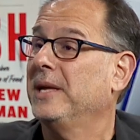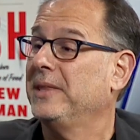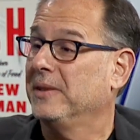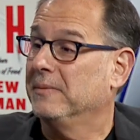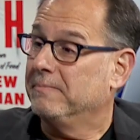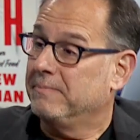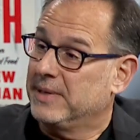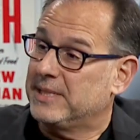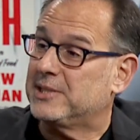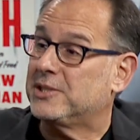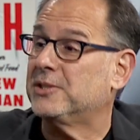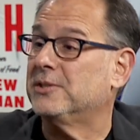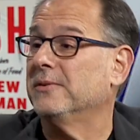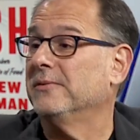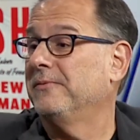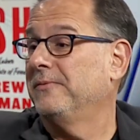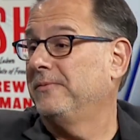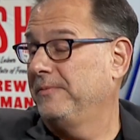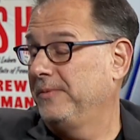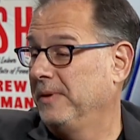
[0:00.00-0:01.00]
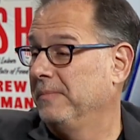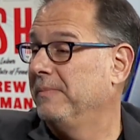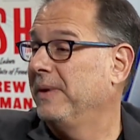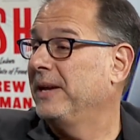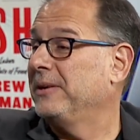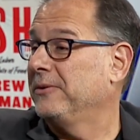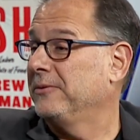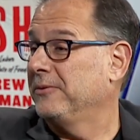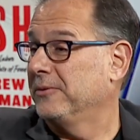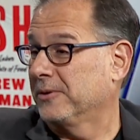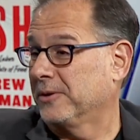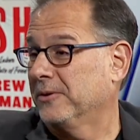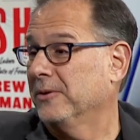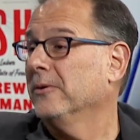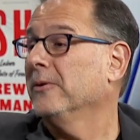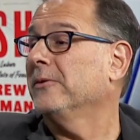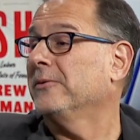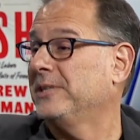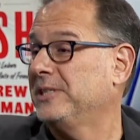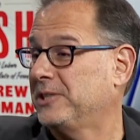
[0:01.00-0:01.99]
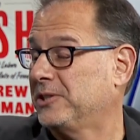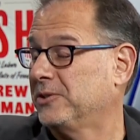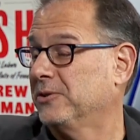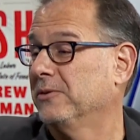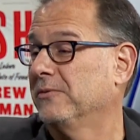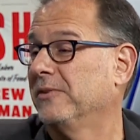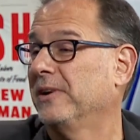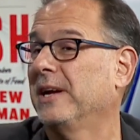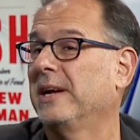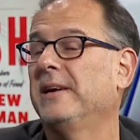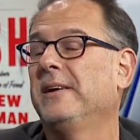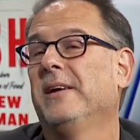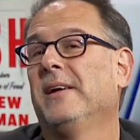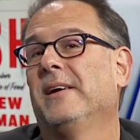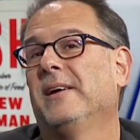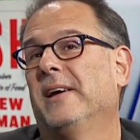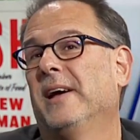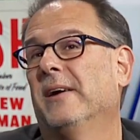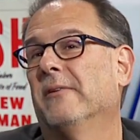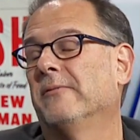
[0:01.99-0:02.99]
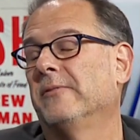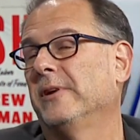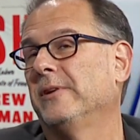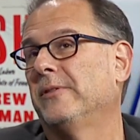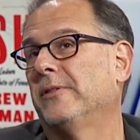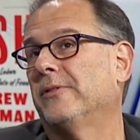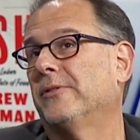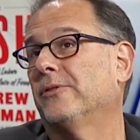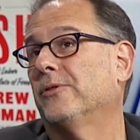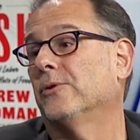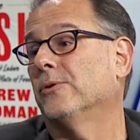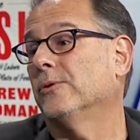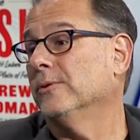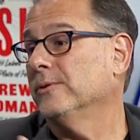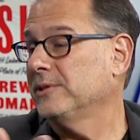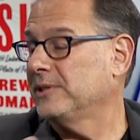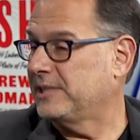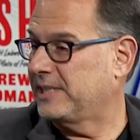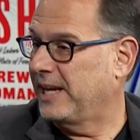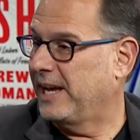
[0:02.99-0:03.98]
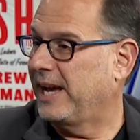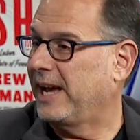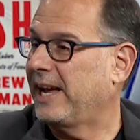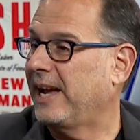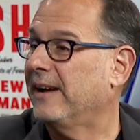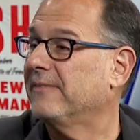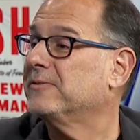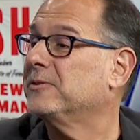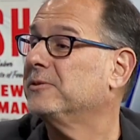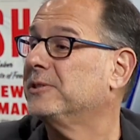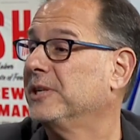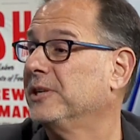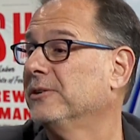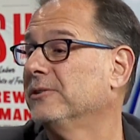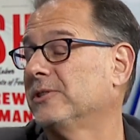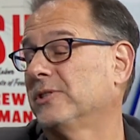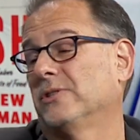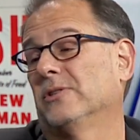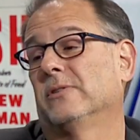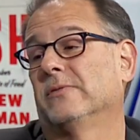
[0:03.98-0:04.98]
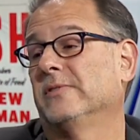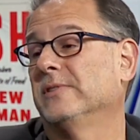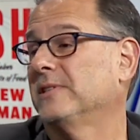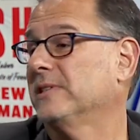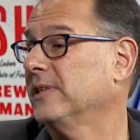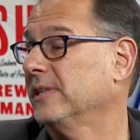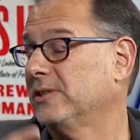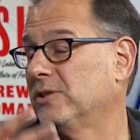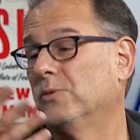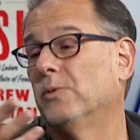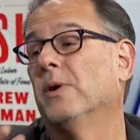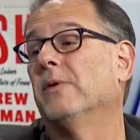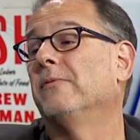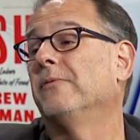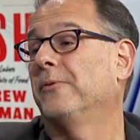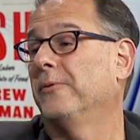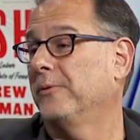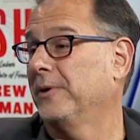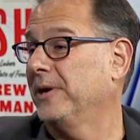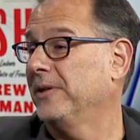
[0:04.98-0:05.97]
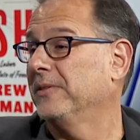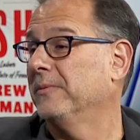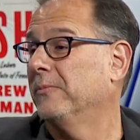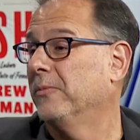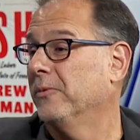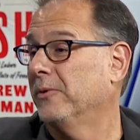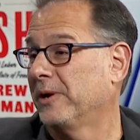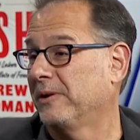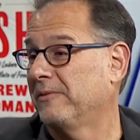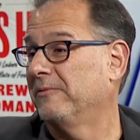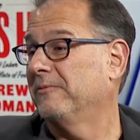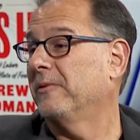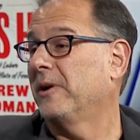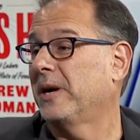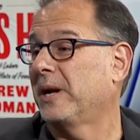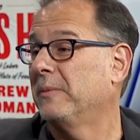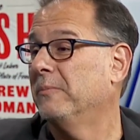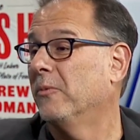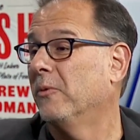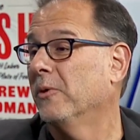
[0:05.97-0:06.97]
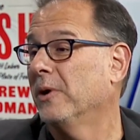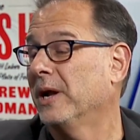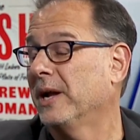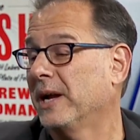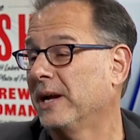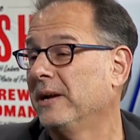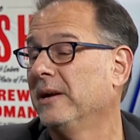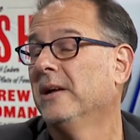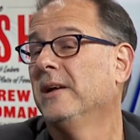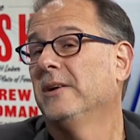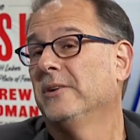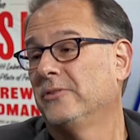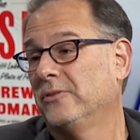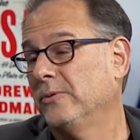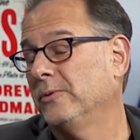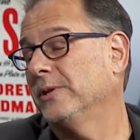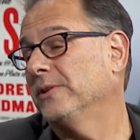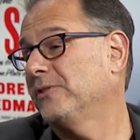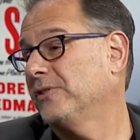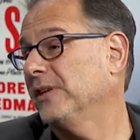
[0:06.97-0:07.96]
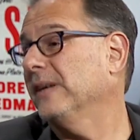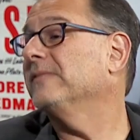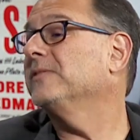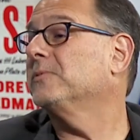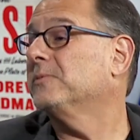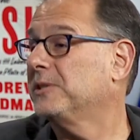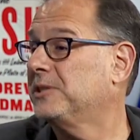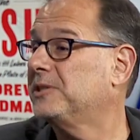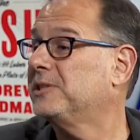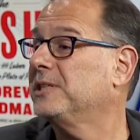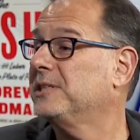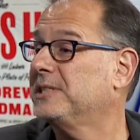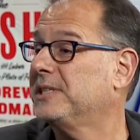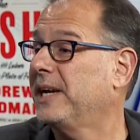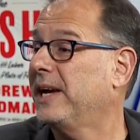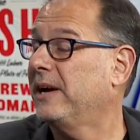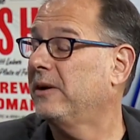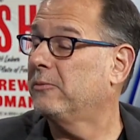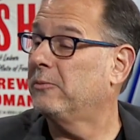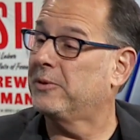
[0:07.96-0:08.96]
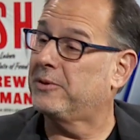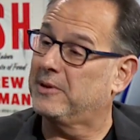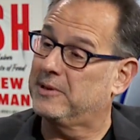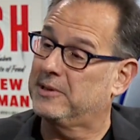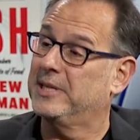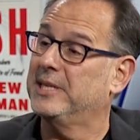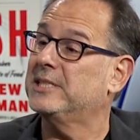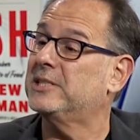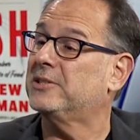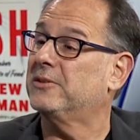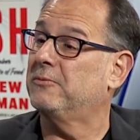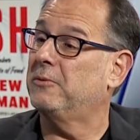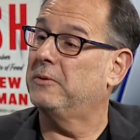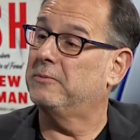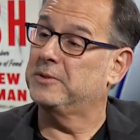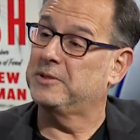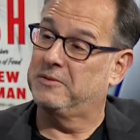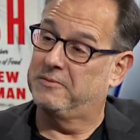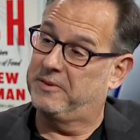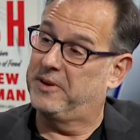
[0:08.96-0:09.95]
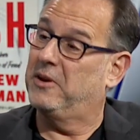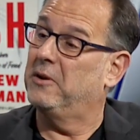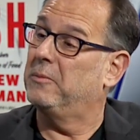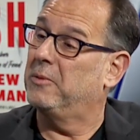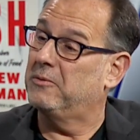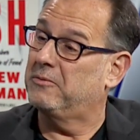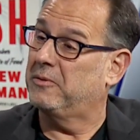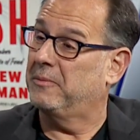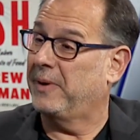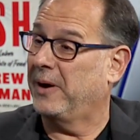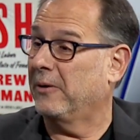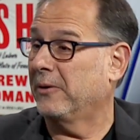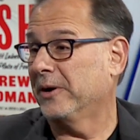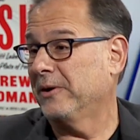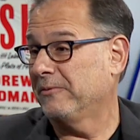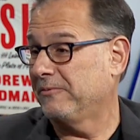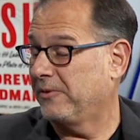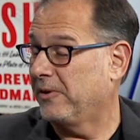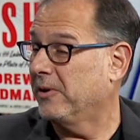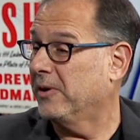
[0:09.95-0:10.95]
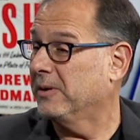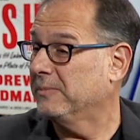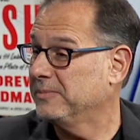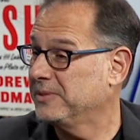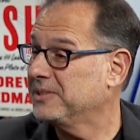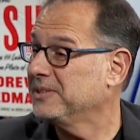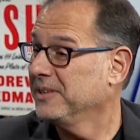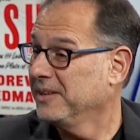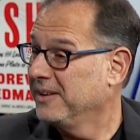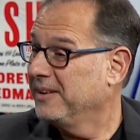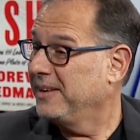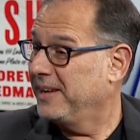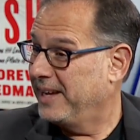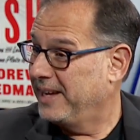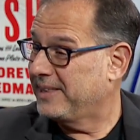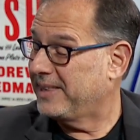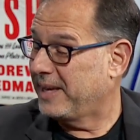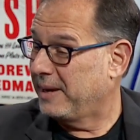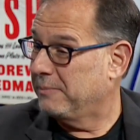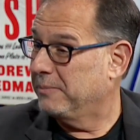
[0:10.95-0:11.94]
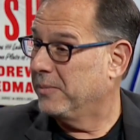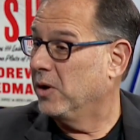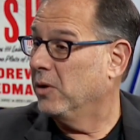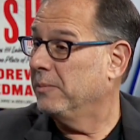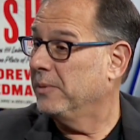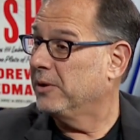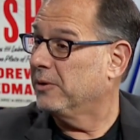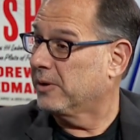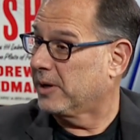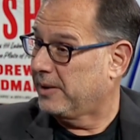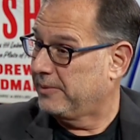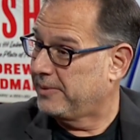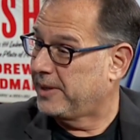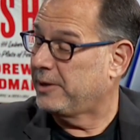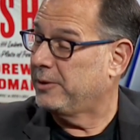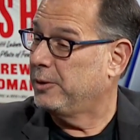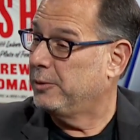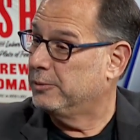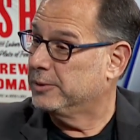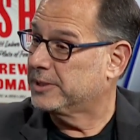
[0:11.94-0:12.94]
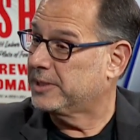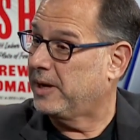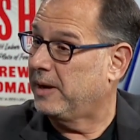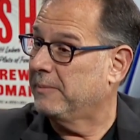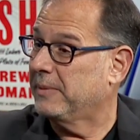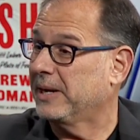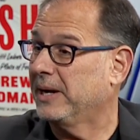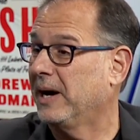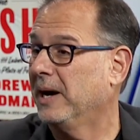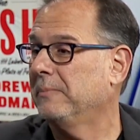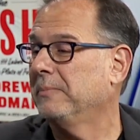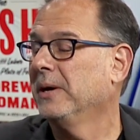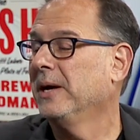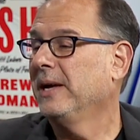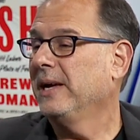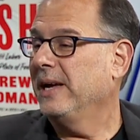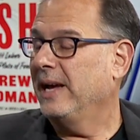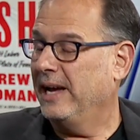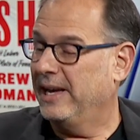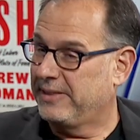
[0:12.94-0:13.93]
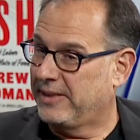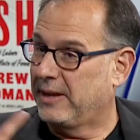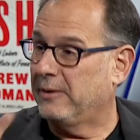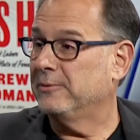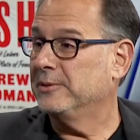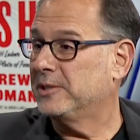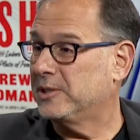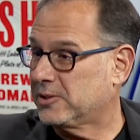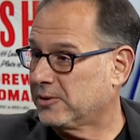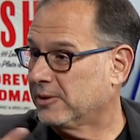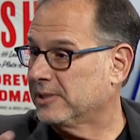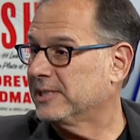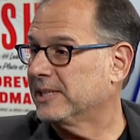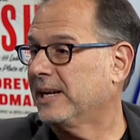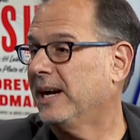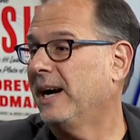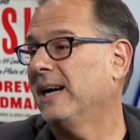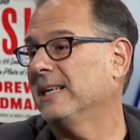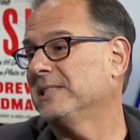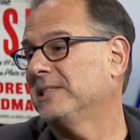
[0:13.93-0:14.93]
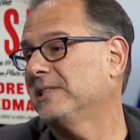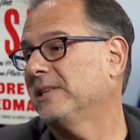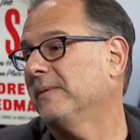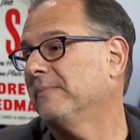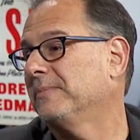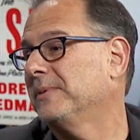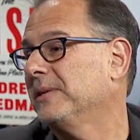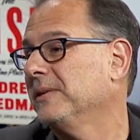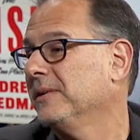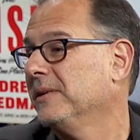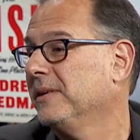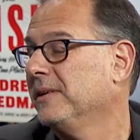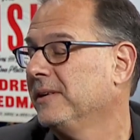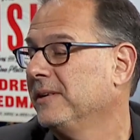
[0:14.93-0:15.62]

in the midst of the menu they're currently serving, every Thursday after dinner service, like 12:30 in the morning, Friday morning, two of the chefs would sit down with a list of what was available from area farms at that moment, or they knew was coming up, and they would start to concept